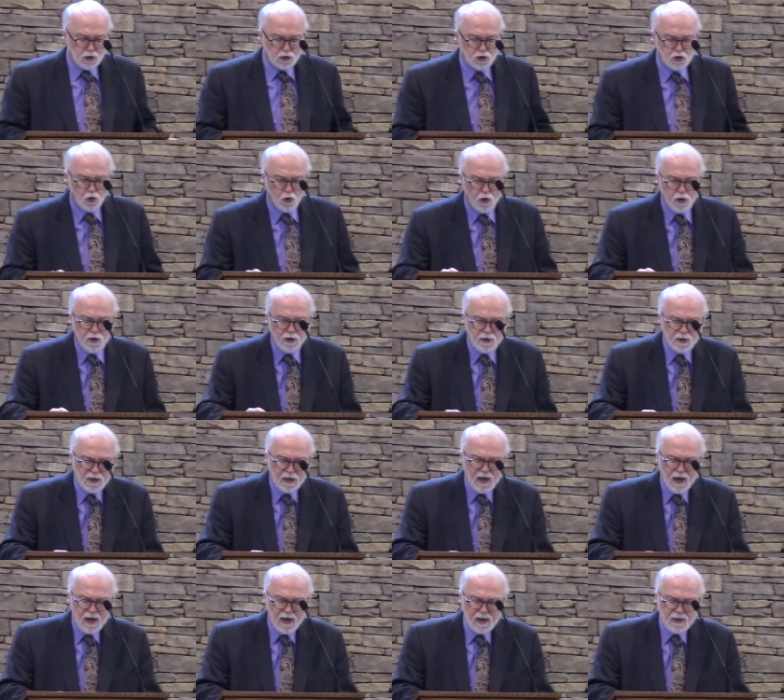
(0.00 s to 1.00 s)
To
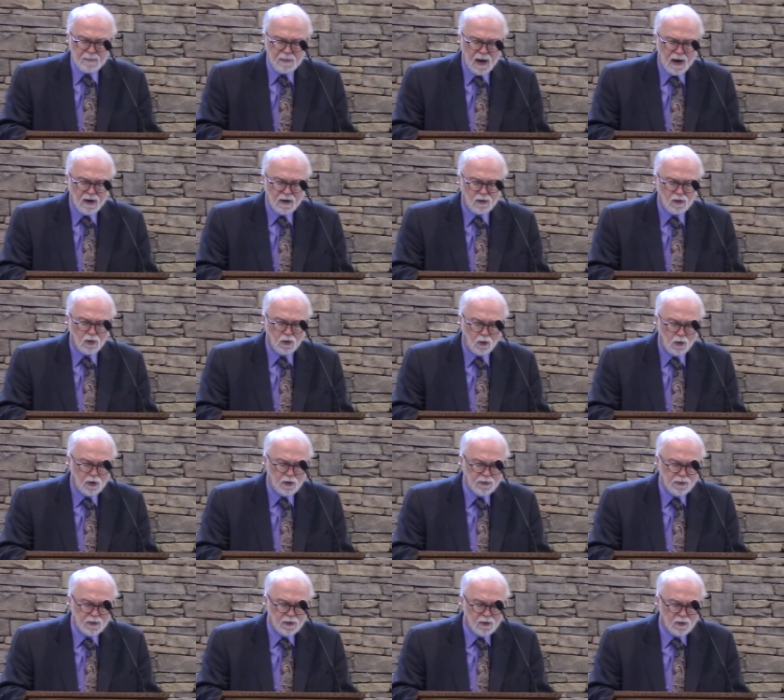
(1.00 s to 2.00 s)
Jordan came our
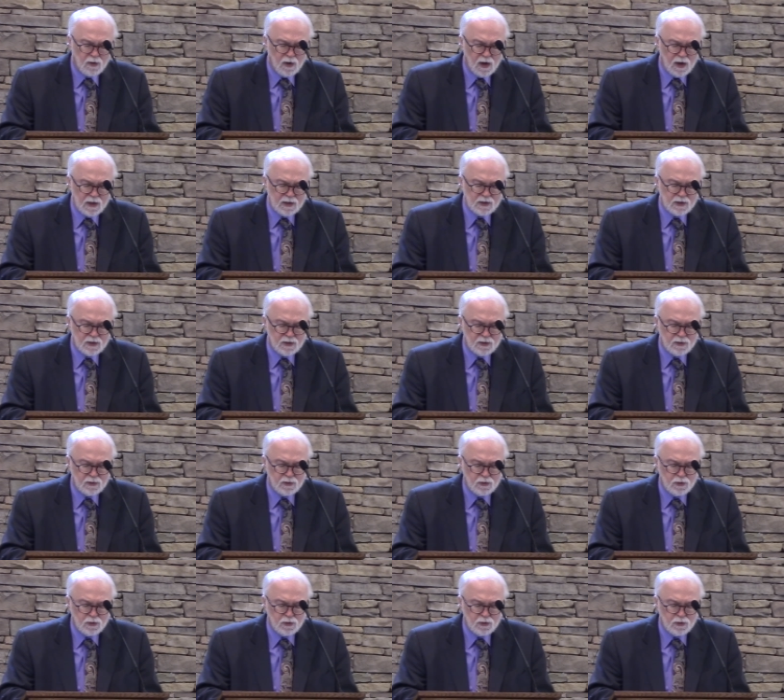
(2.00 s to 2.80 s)
Lord the Christ